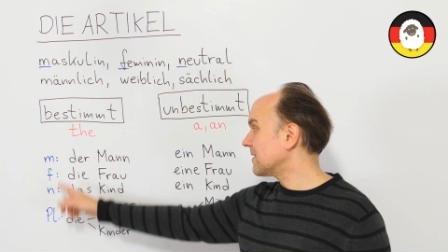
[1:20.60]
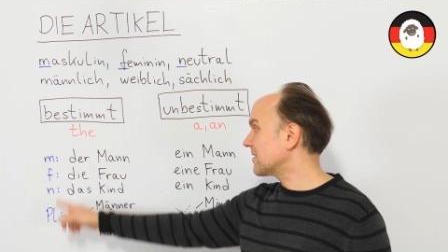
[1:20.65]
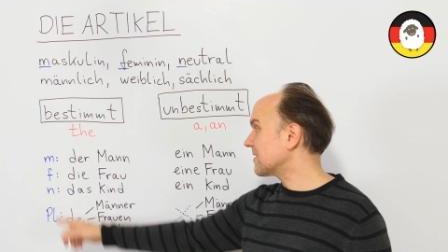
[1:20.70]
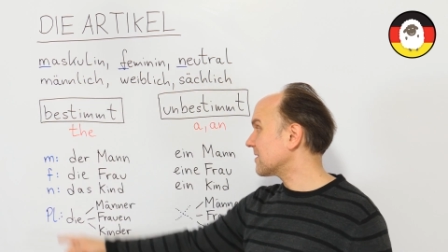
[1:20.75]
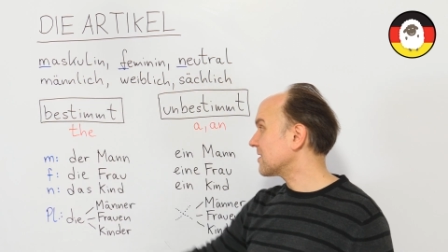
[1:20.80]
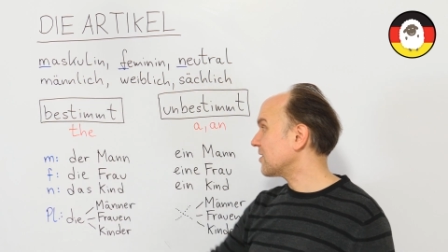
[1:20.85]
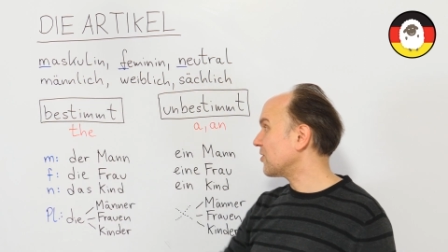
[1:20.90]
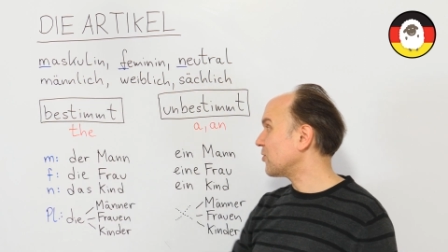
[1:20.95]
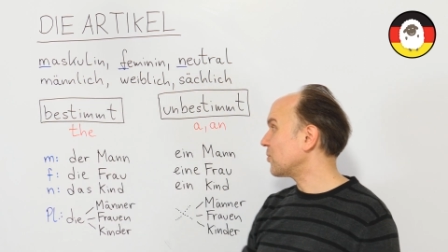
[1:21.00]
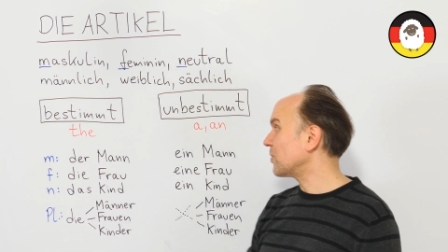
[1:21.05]

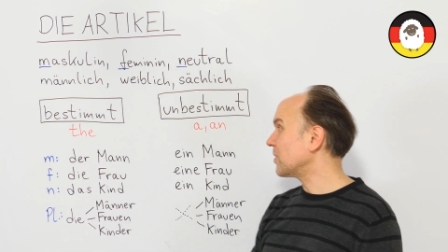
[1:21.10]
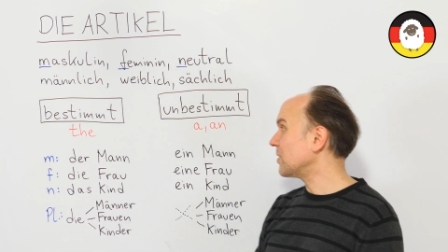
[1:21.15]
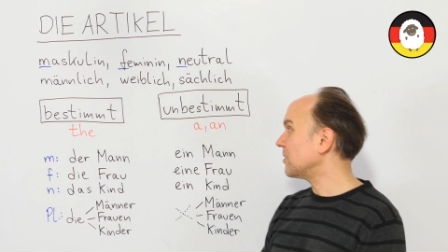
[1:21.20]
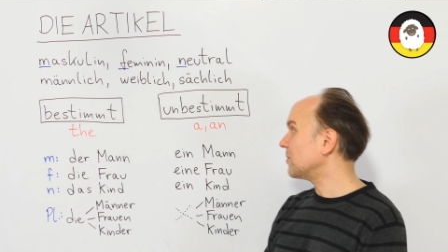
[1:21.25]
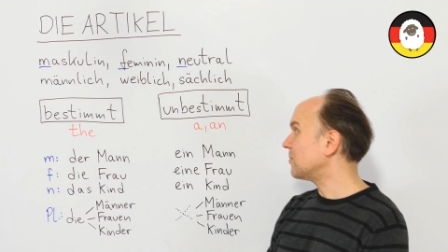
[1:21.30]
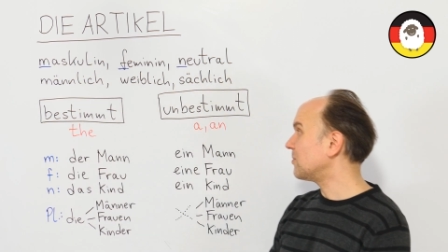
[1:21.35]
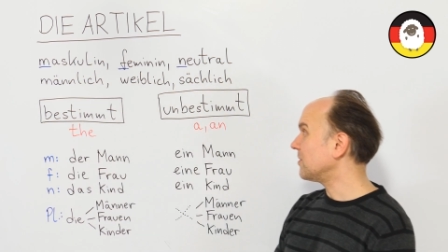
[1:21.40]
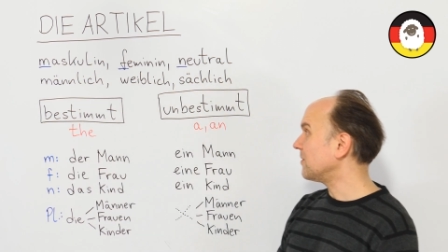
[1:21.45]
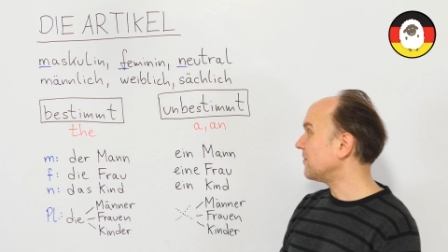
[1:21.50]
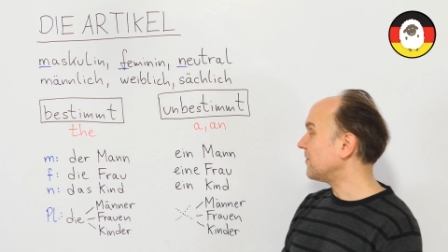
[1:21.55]
This is how
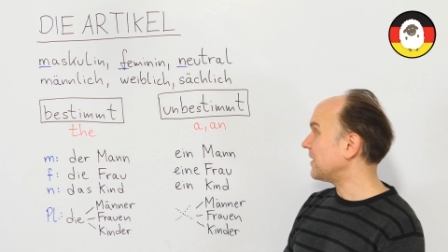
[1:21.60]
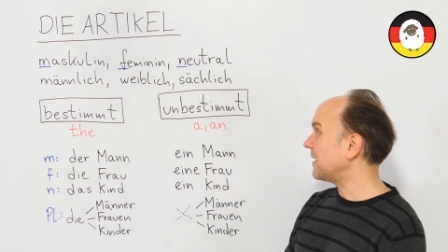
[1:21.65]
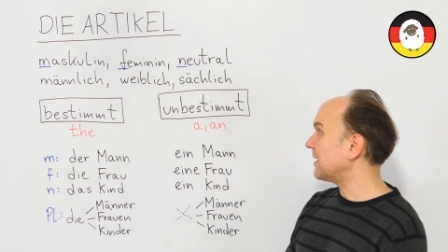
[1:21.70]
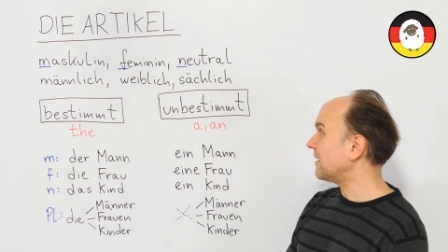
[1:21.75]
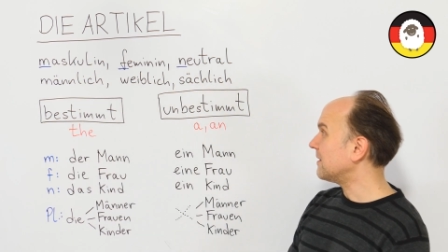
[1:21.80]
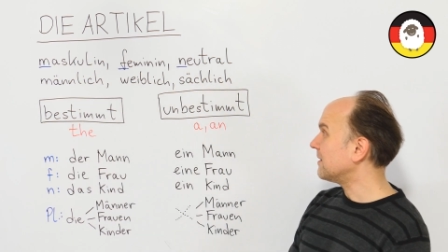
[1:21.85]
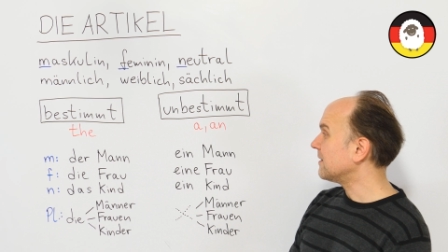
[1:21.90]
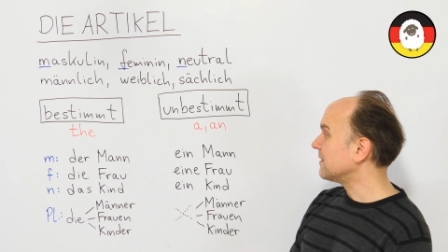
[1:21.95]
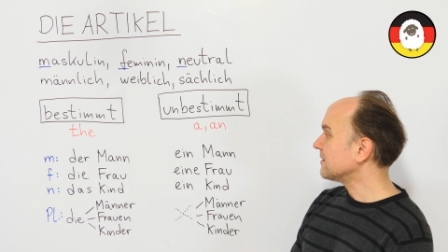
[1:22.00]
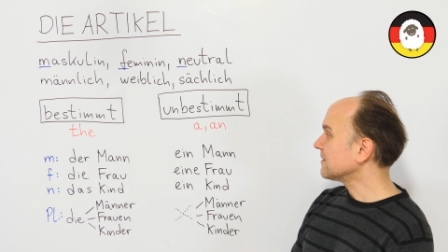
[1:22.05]
we
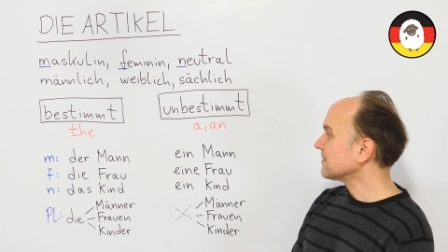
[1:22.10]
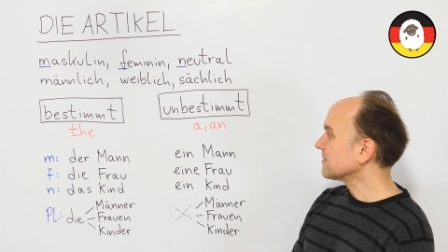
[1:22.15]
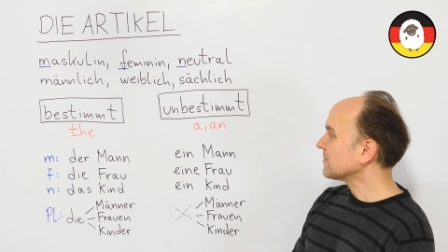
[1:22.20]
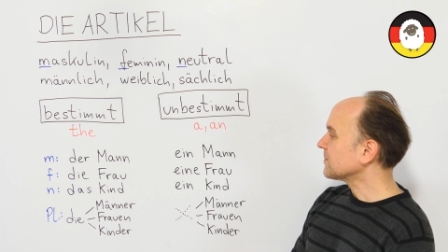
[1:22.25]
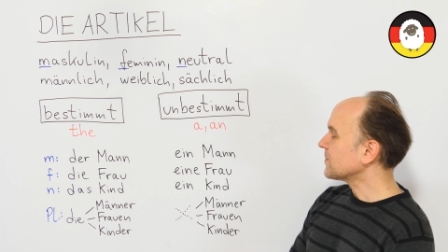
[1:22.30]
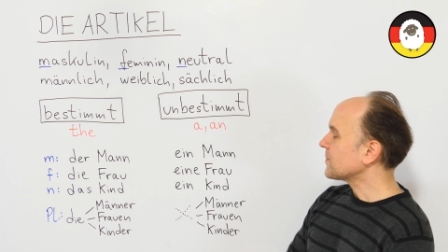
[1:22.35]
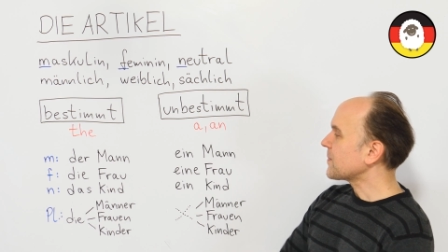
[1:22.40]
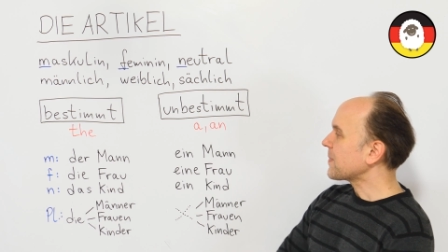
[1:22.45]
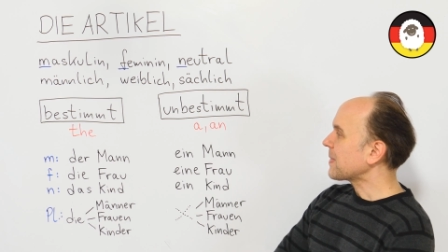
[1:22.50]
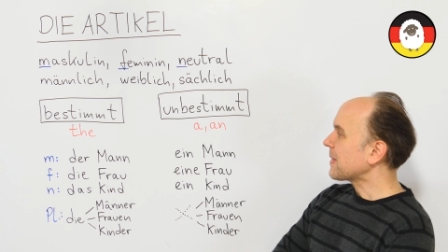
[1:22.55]
abbreviate.
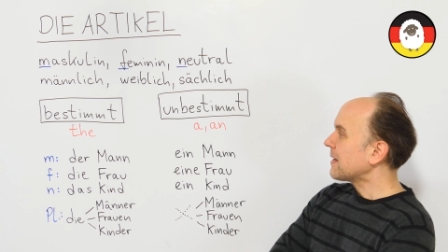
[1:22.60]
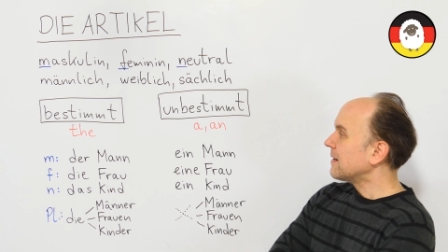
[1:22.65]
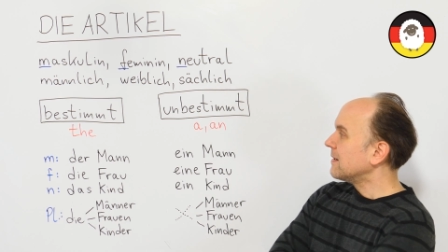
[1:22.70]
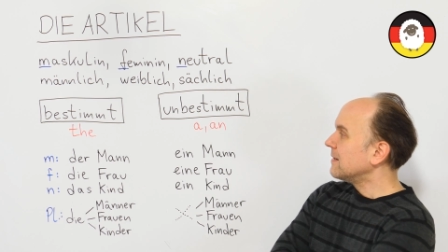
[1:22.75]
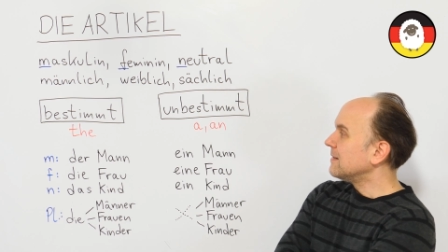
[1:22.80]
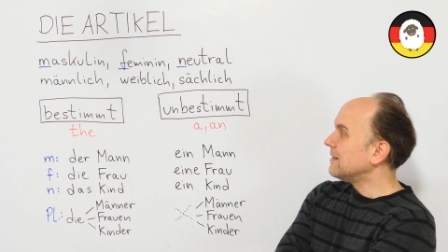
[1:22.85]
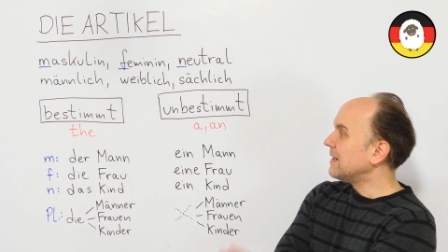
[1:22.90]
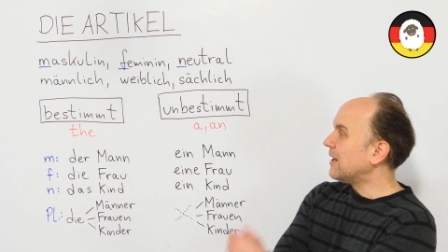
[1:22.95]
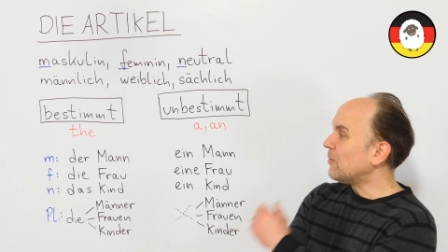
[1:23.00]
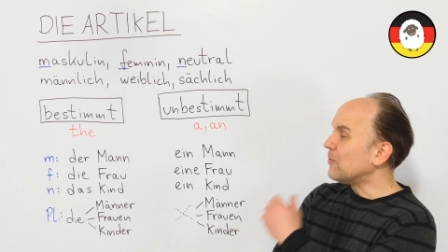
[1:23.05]

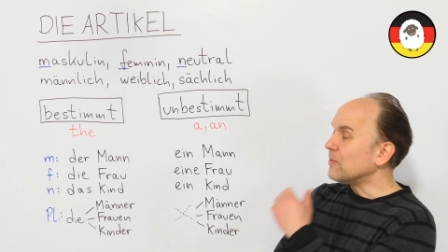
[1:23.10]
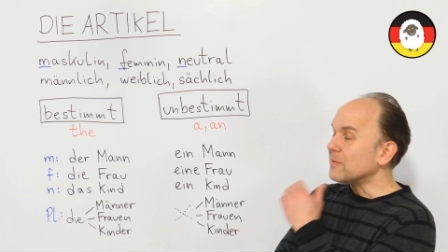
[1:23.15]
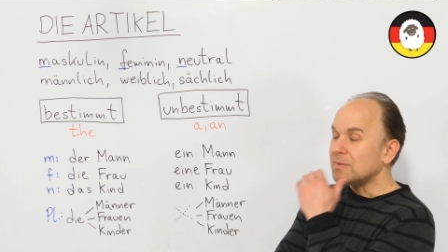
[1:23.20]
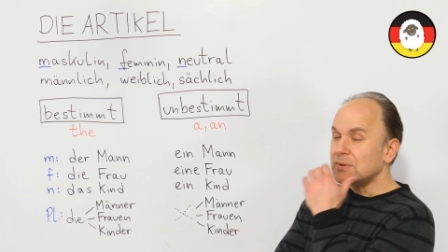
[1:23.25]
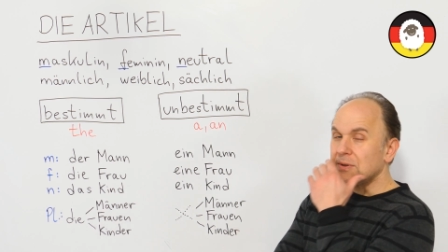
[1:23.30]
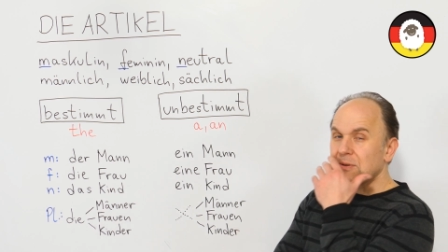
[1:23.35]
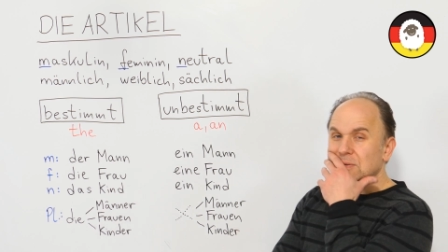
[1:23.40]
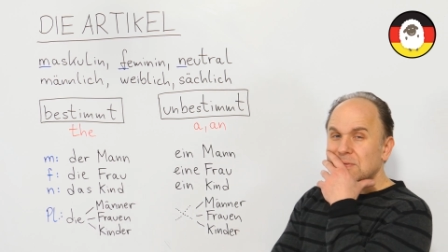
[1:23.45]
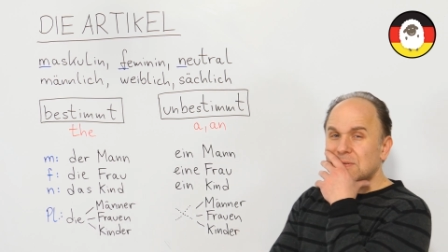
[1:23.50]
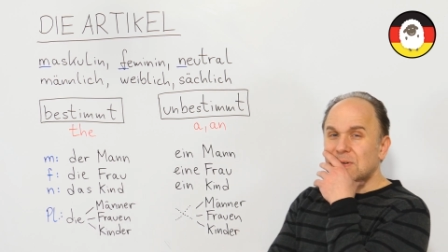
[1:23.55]

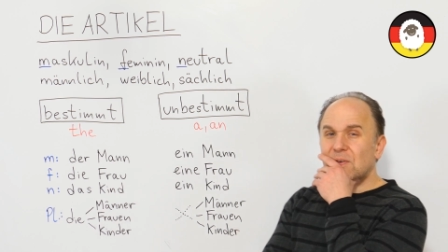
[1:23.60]
Now,